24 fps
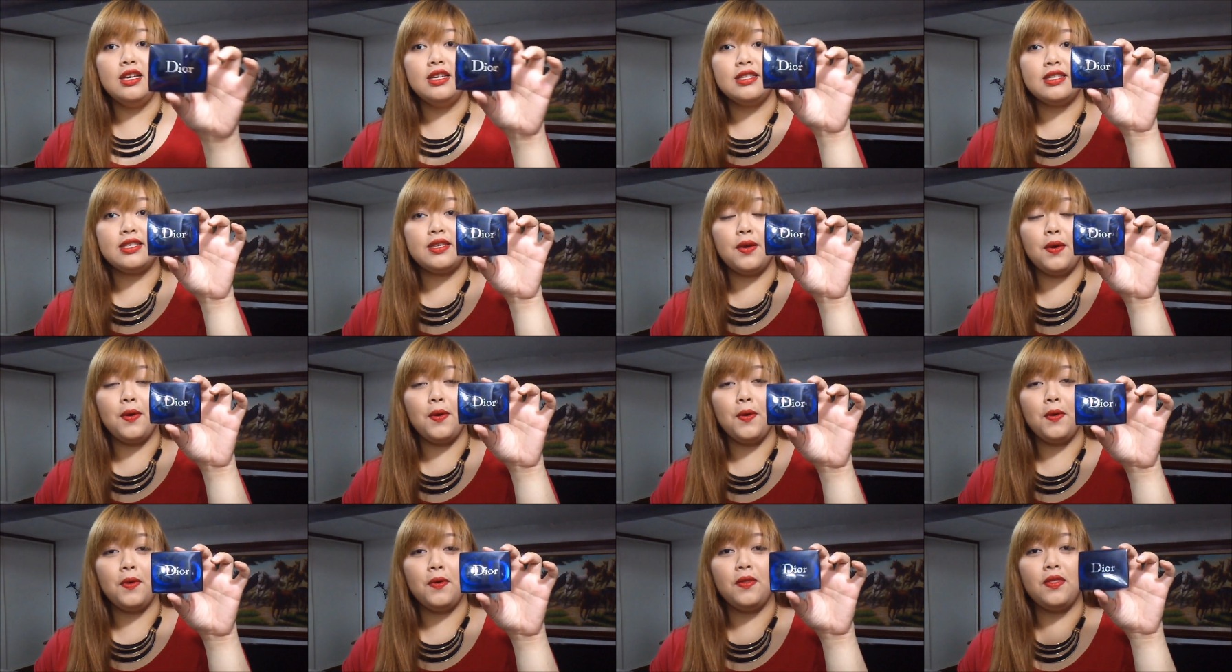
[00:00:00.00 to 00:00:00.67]

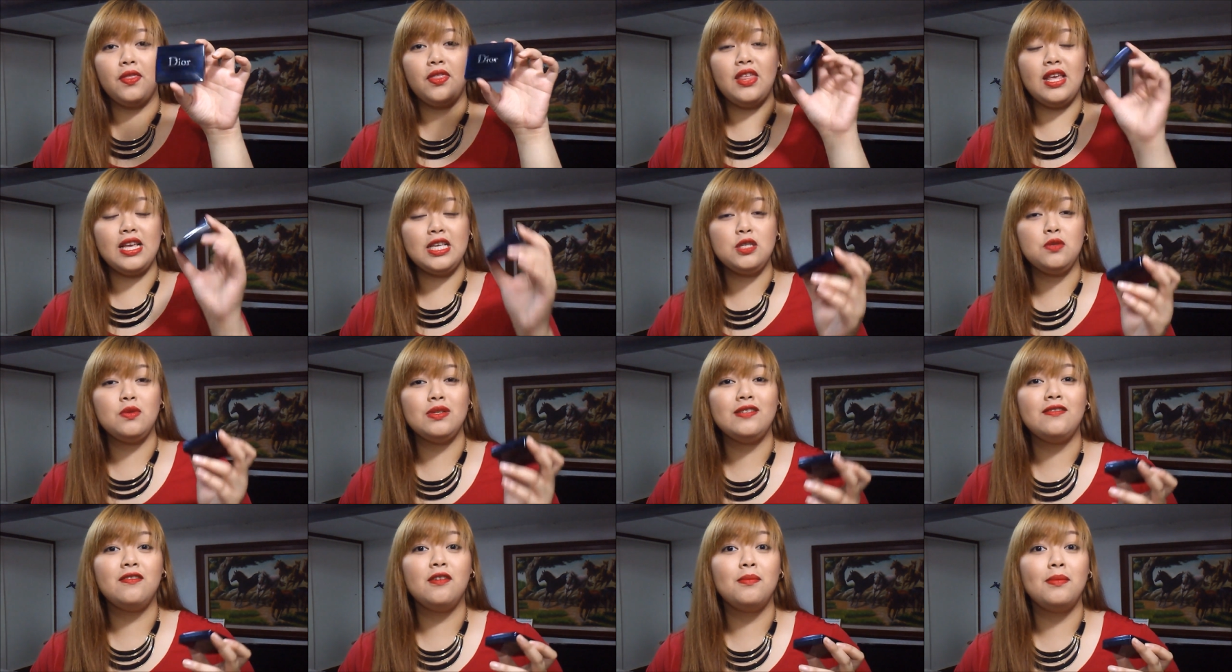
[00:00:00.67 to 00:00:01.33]
So this
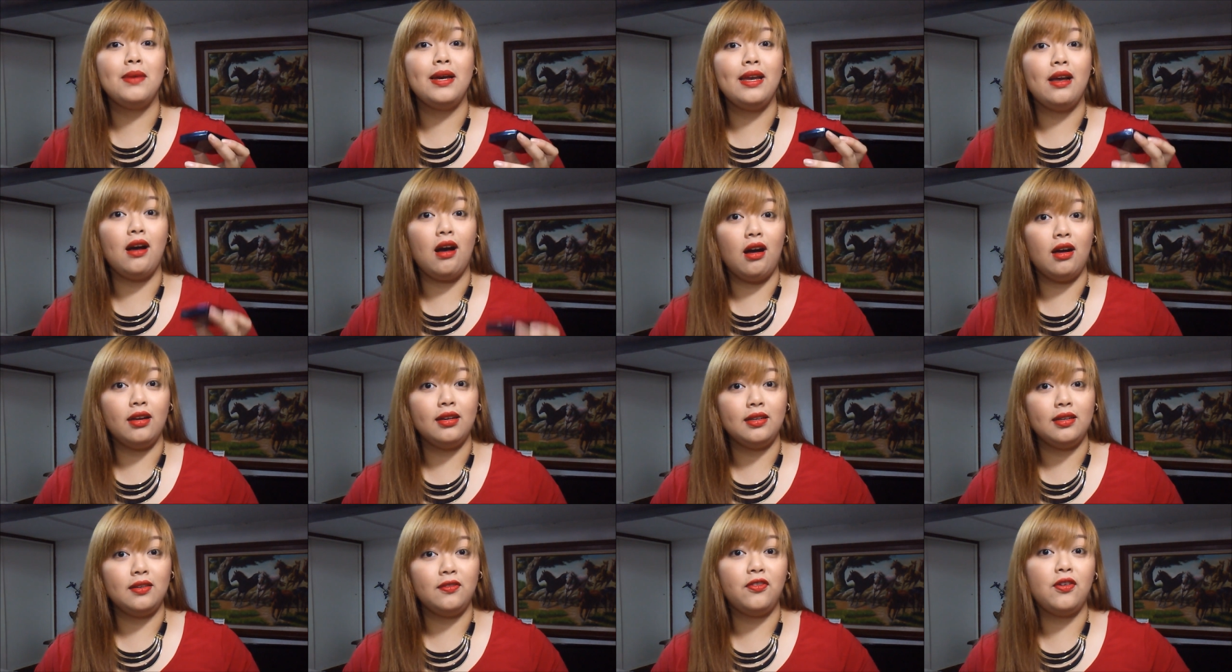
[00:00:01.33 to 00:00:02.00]
was from my
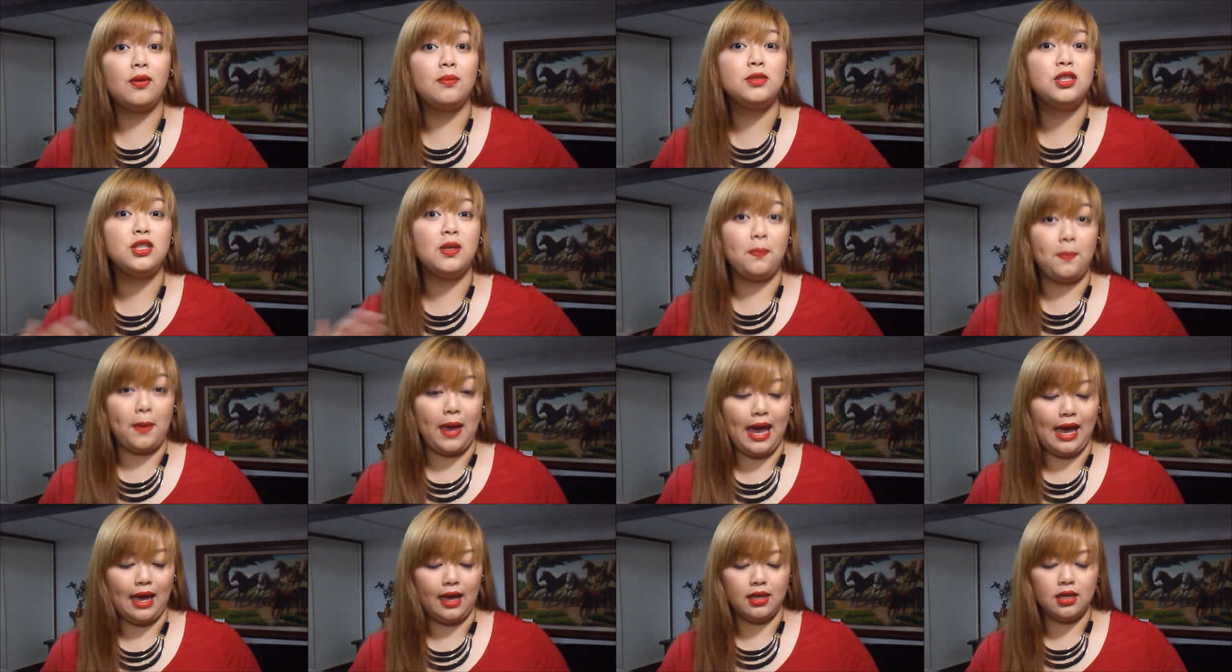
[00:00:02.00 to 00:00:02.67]
aunt from
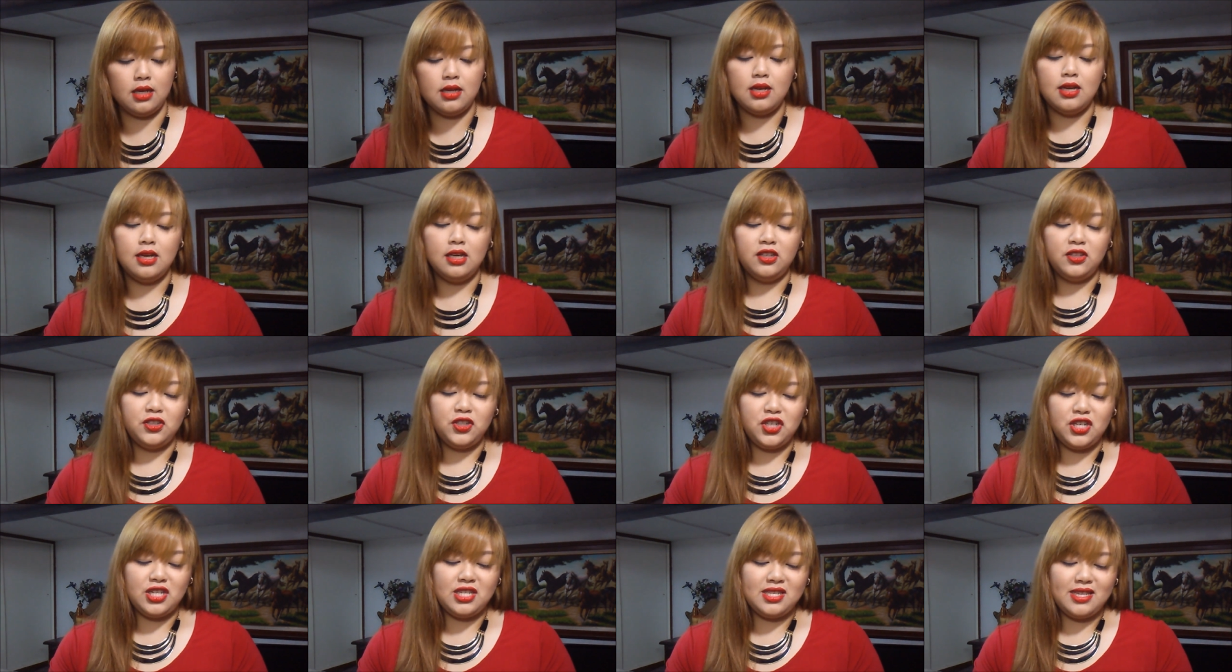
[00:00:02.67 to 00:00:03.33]
Japan. She